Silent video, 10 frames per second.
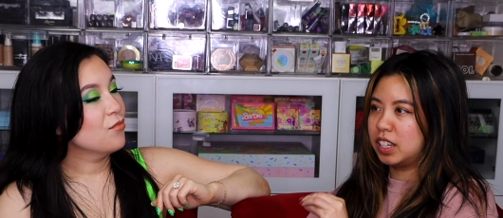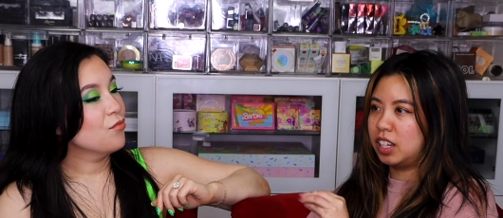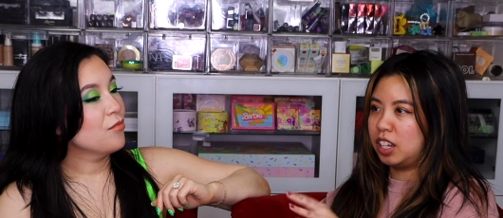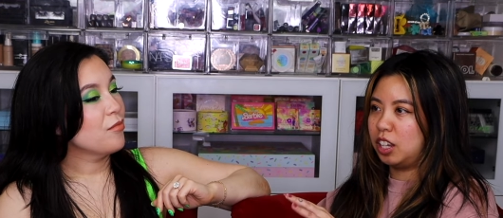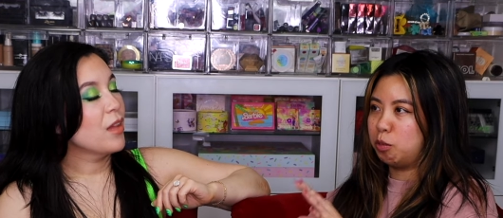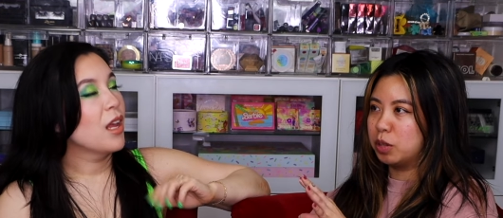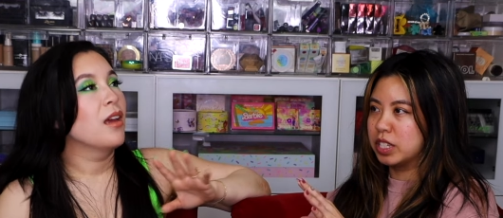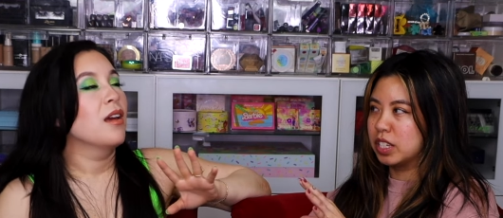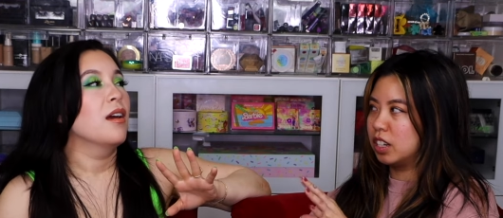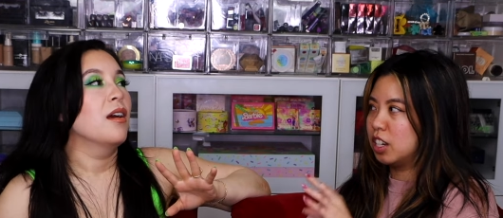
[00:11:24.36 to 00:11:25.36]
Speaker 1: he
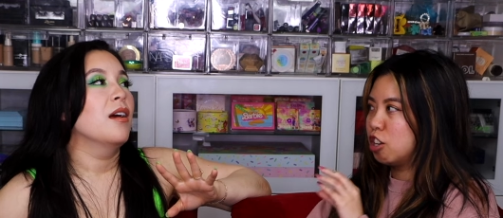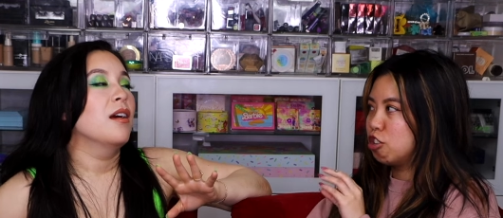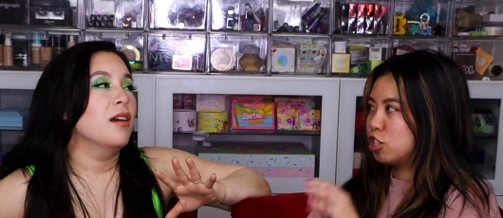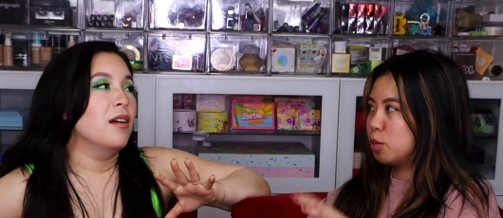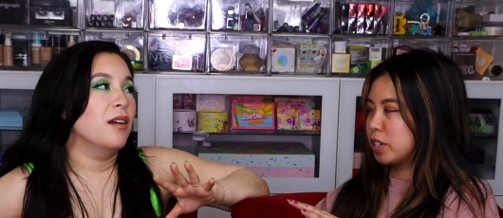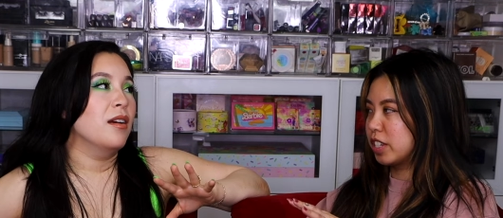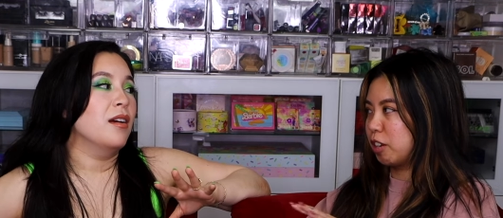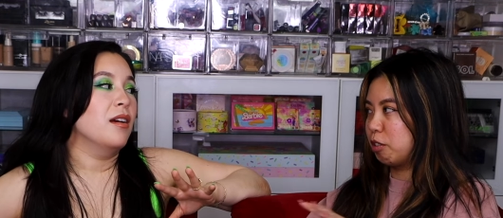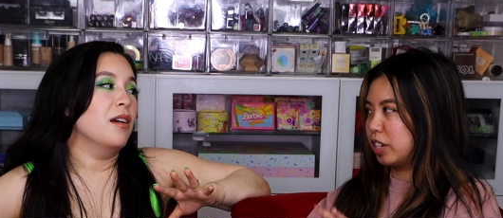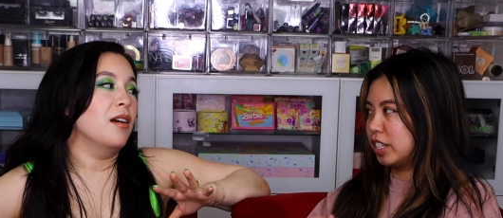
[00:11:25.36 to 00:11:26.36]
wasn't super
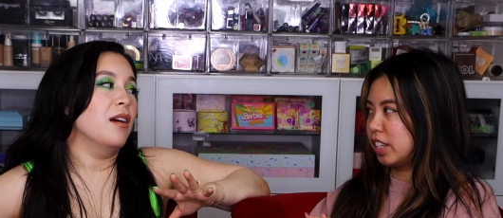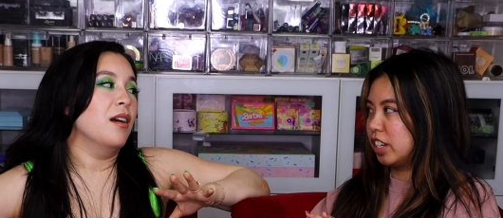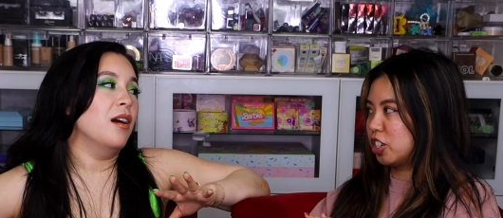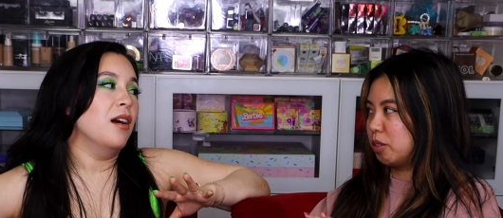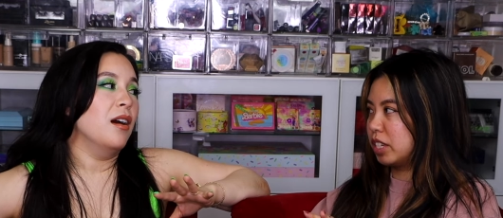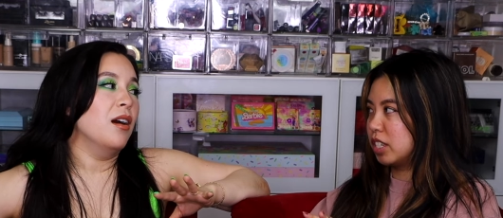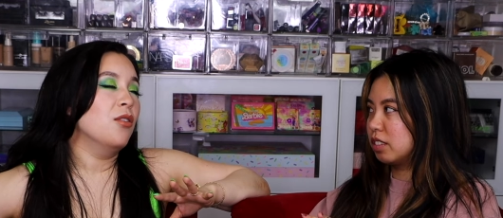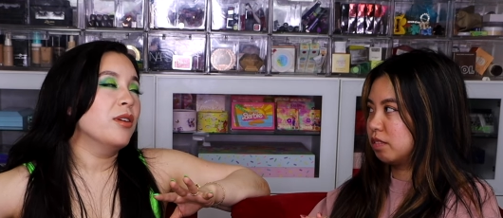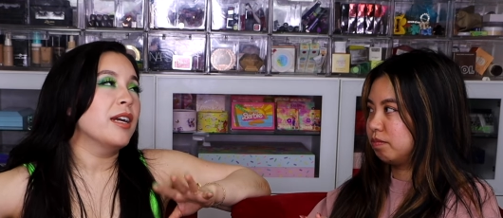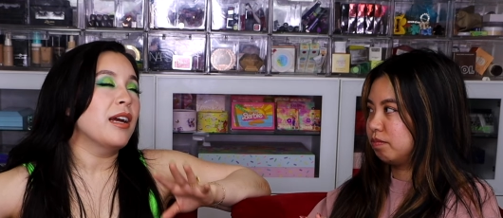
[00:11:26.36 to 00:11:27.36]
psycho crazy like she
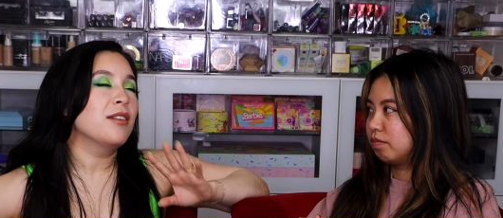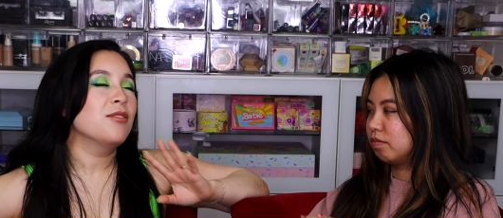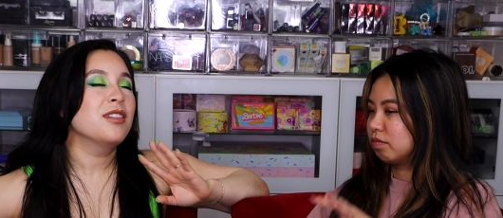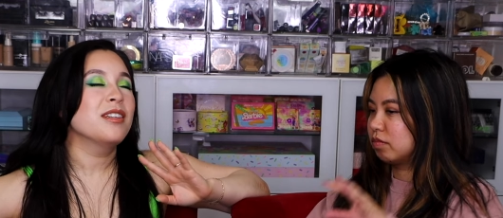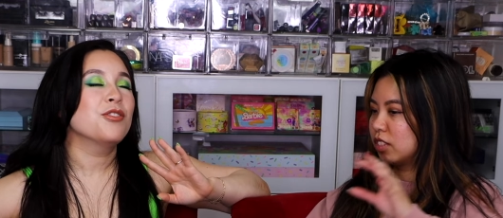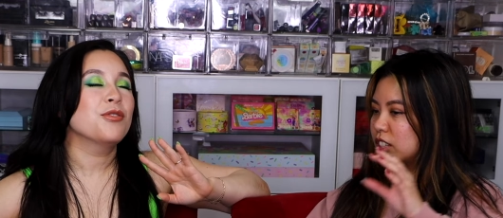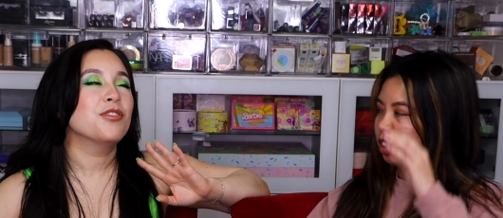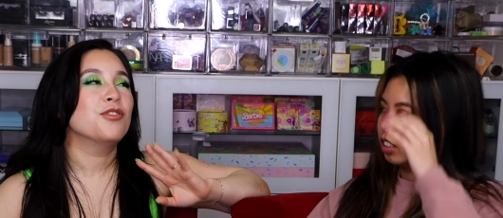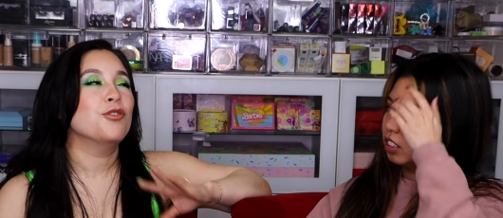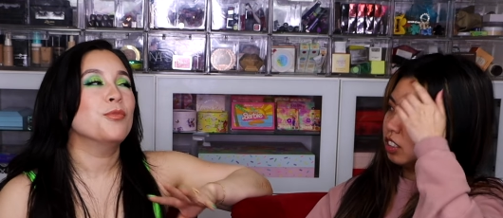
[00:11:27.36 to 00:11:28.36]
was.
Speaker 2: Okay, I don't think she
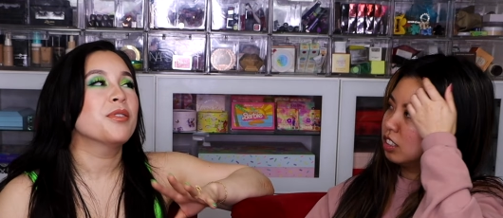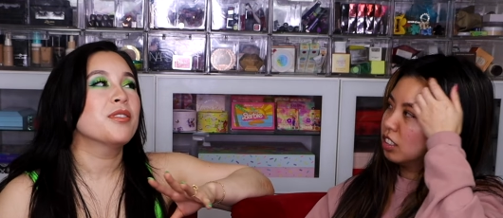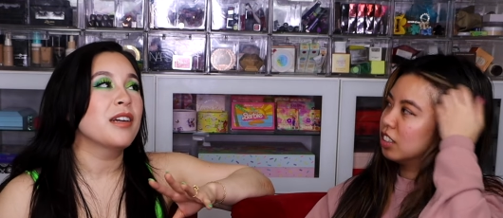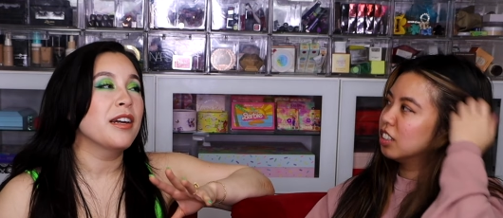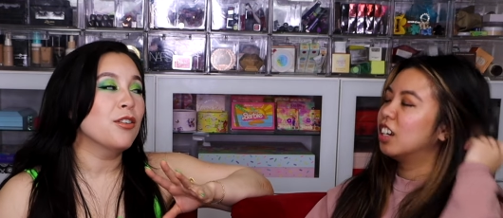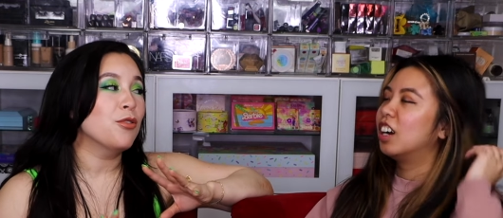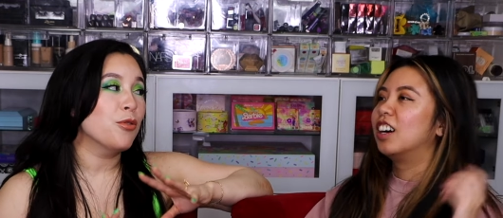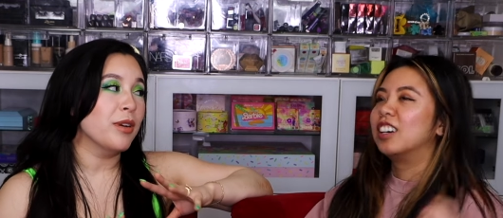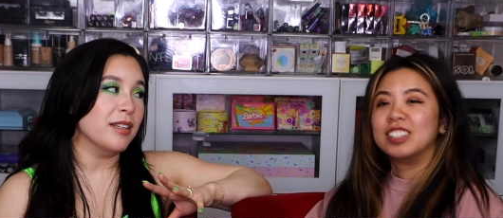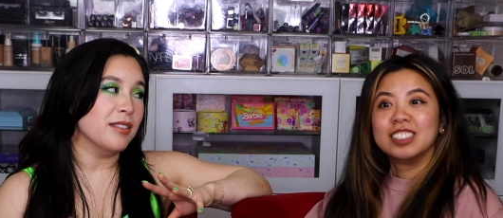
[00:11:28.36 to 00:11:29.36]
was super psycho
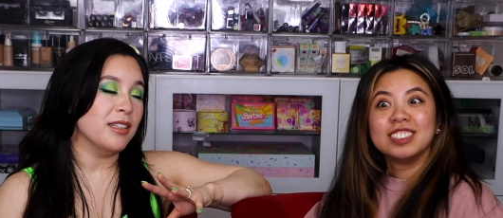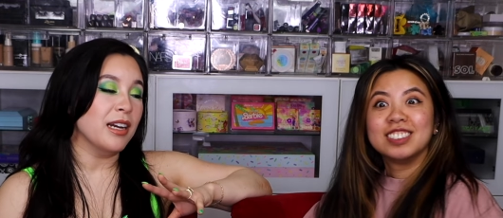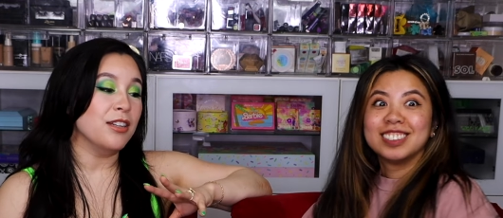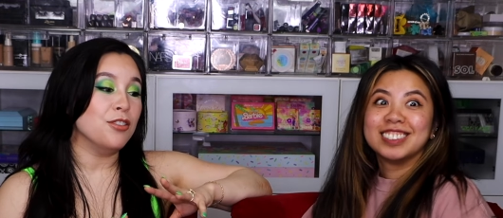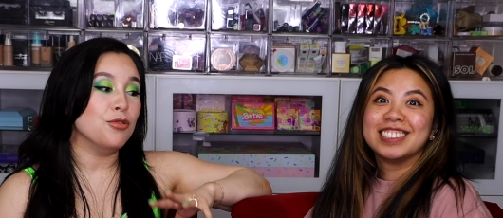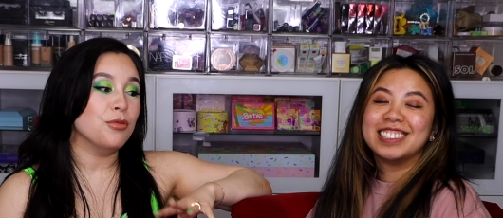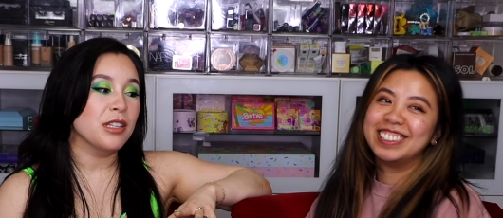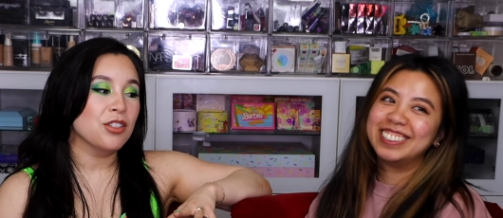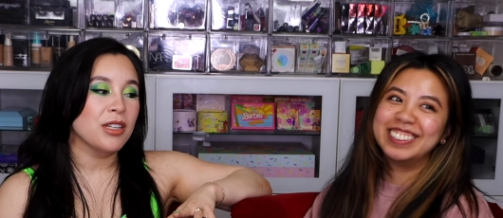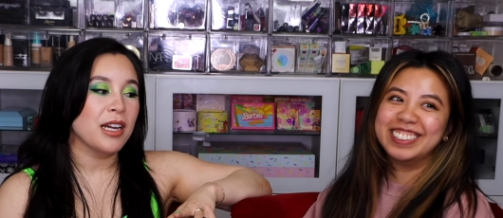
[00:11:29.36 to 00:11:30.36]
crazy. I do
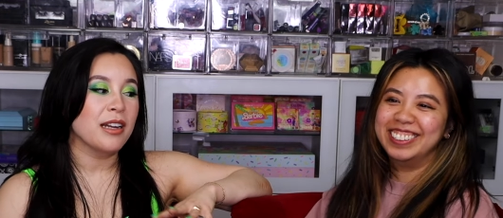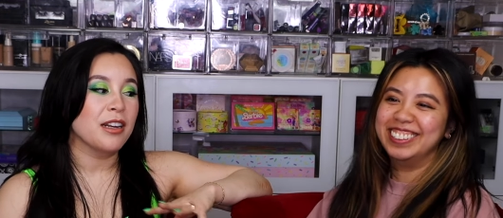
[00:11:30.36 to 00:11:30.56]
think she had